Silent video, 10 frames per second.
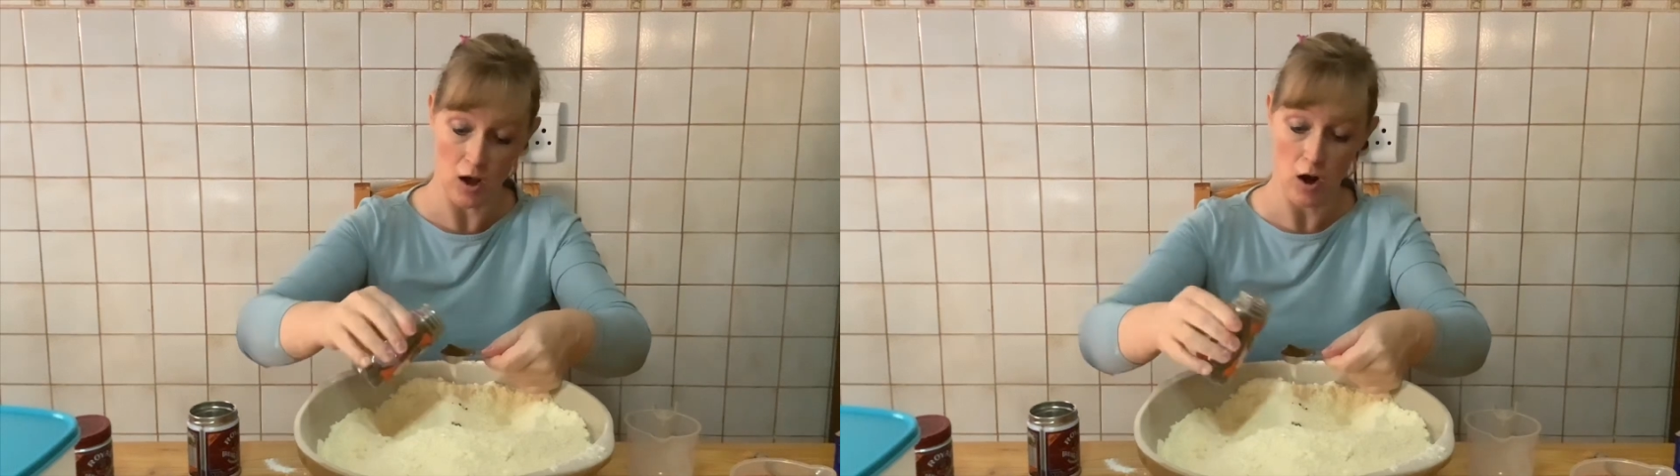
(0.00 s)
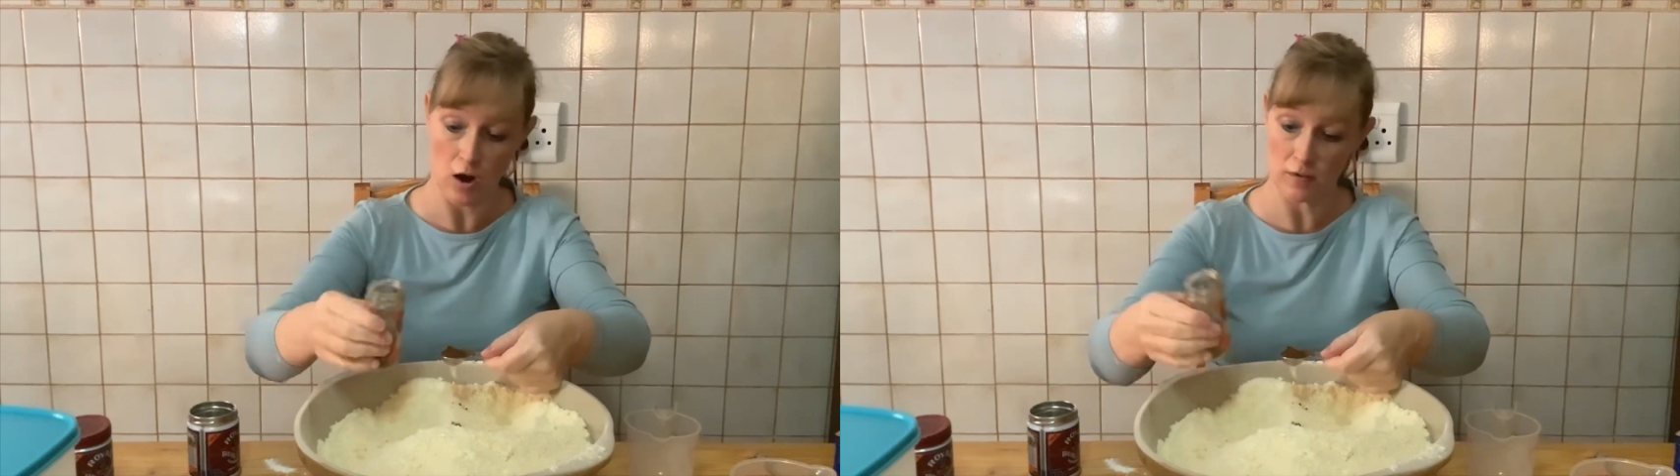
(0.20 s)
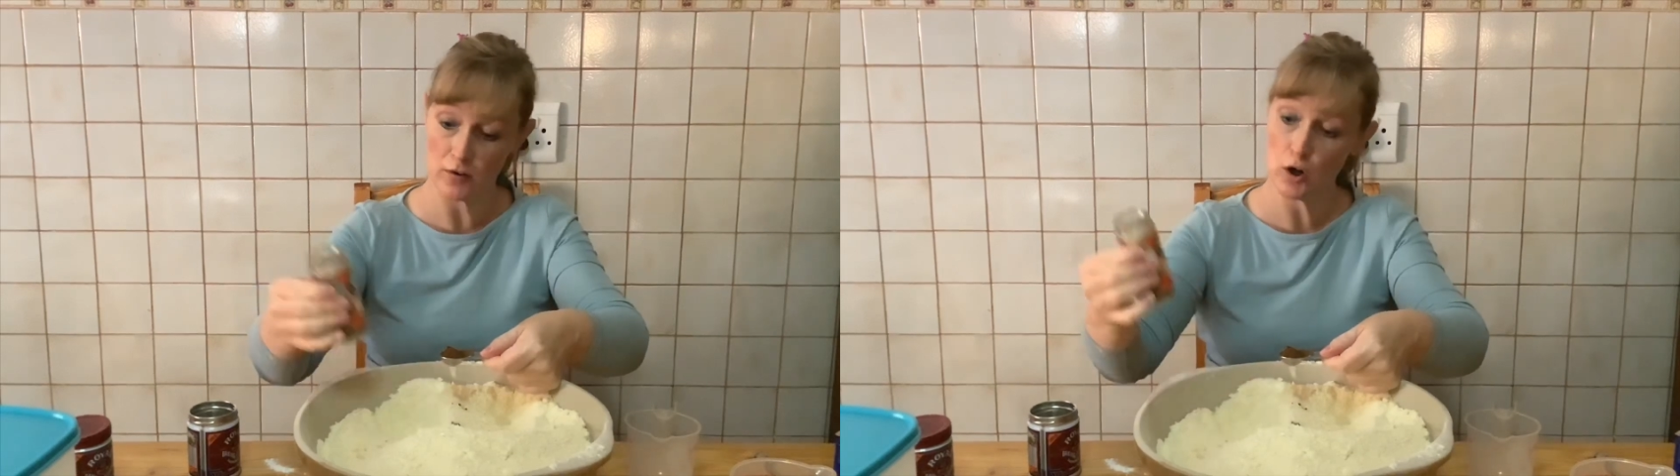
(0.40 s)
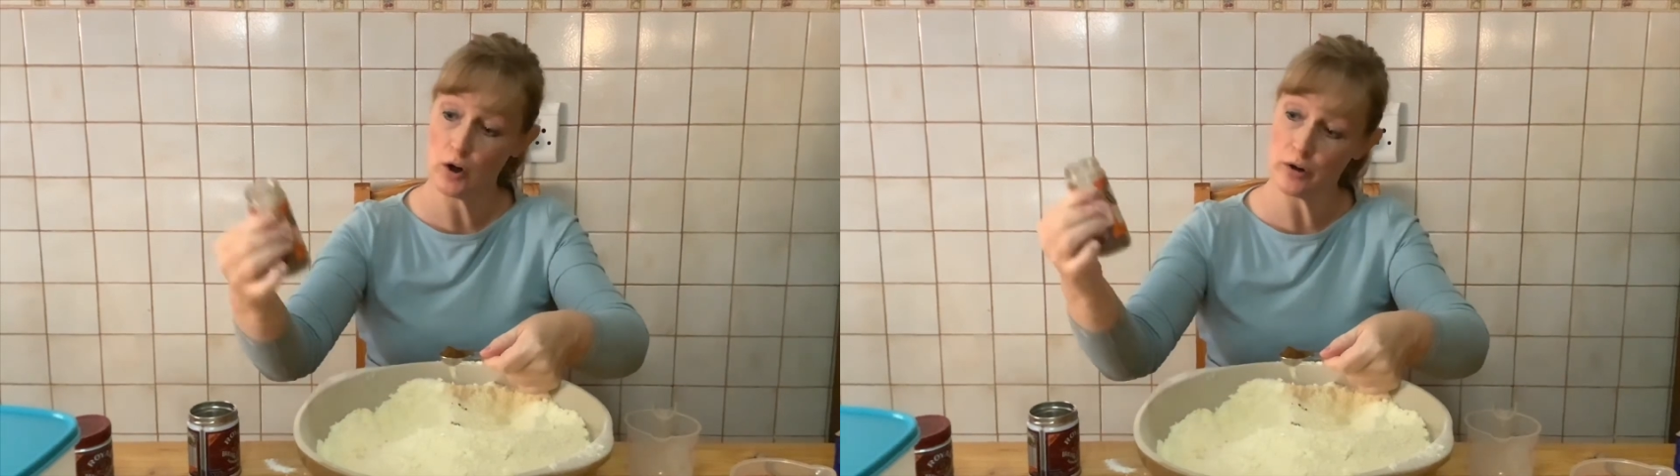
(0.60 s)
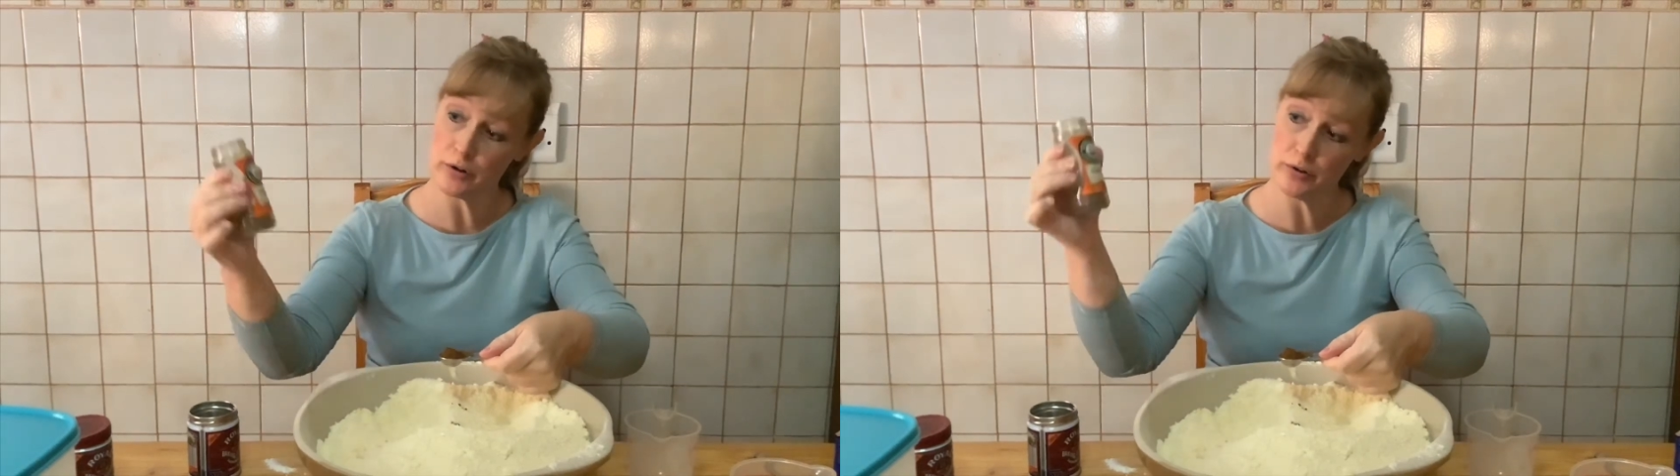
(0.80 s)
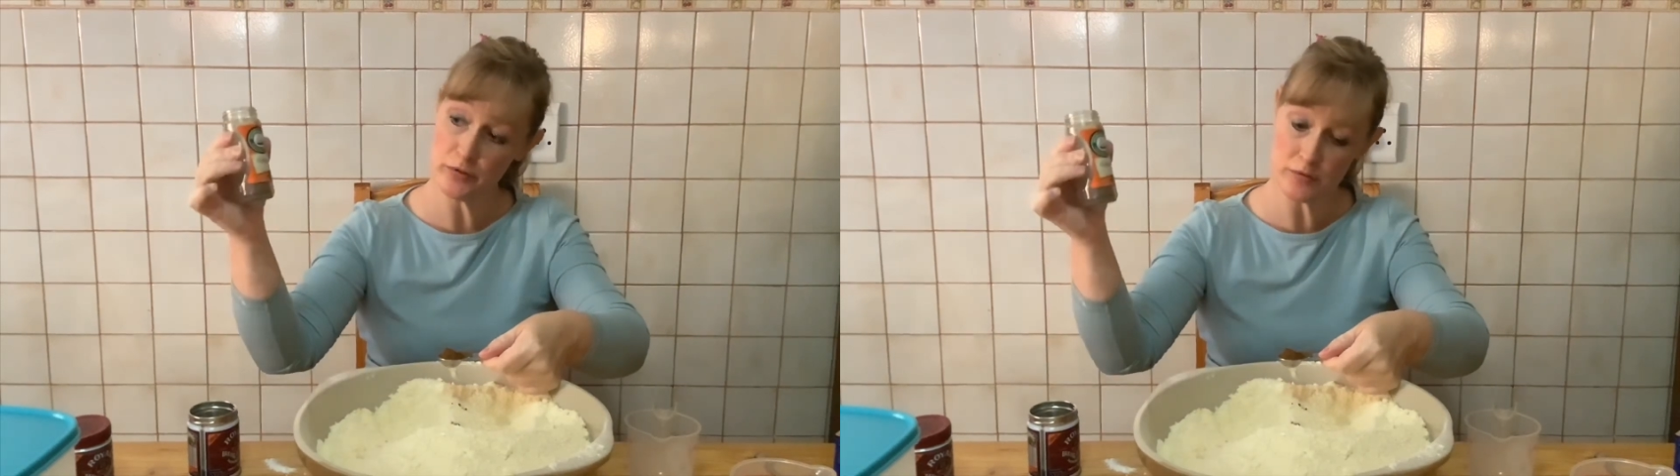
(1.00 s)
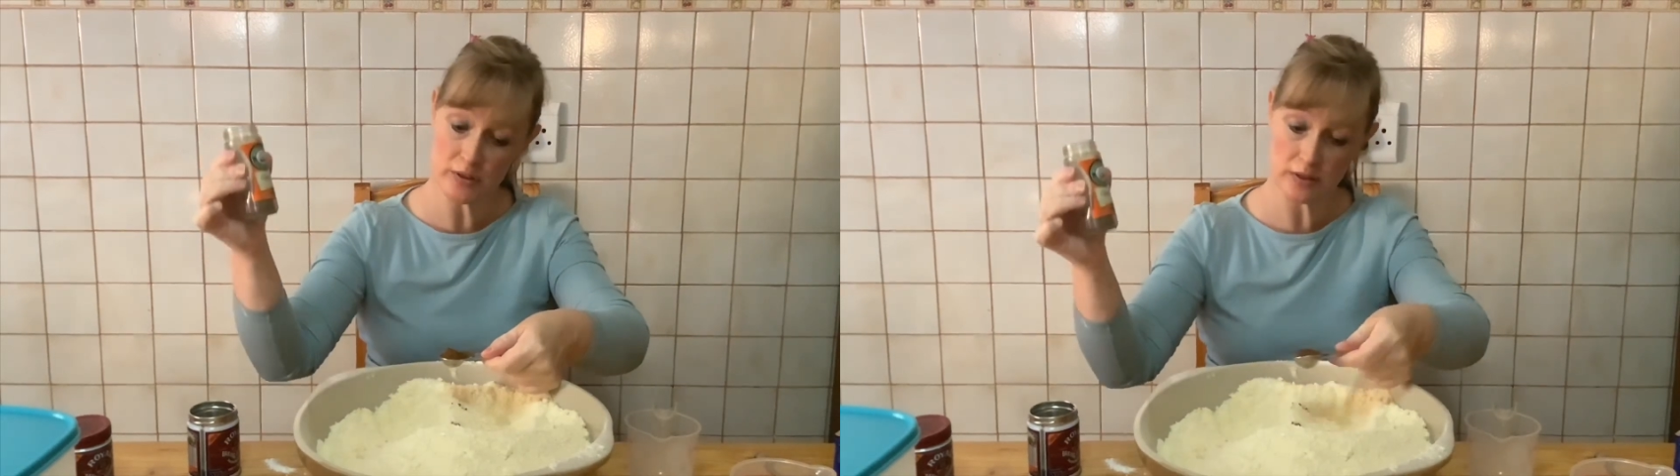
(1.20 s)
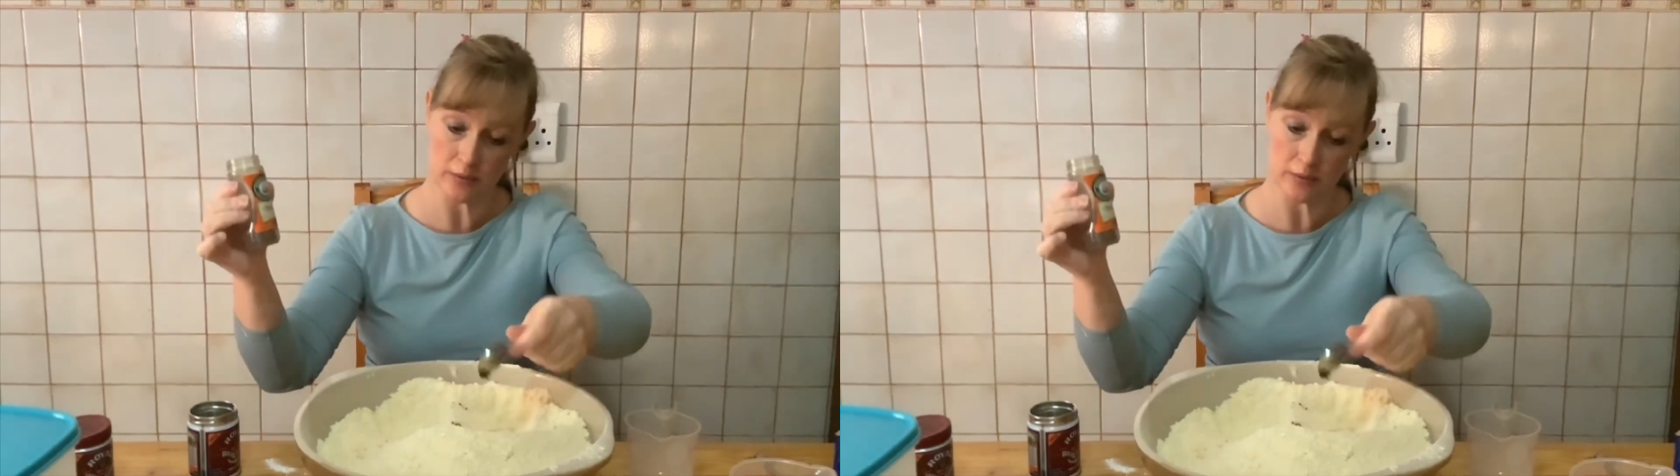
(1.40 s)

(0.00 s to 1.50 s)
of cloves.